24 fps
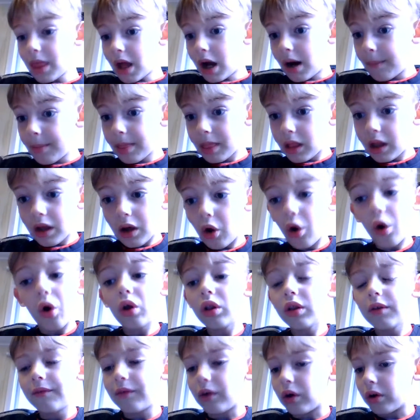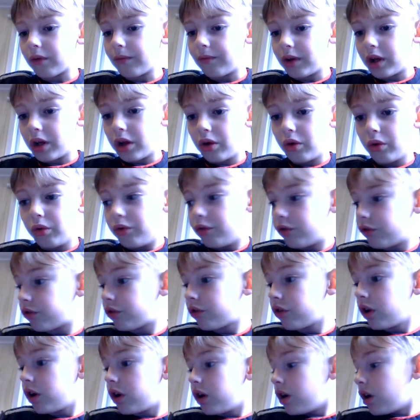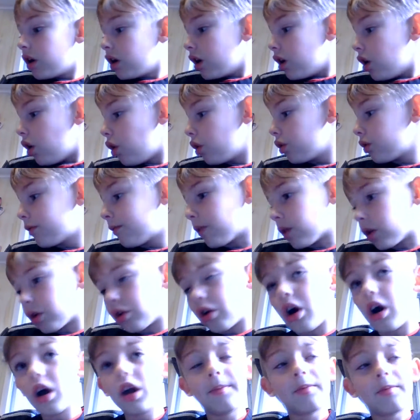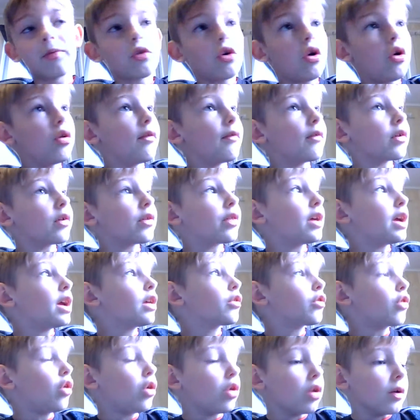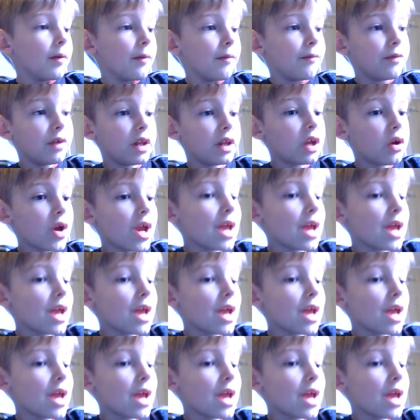um, all of our videos, all of our types, all of our things, all of our video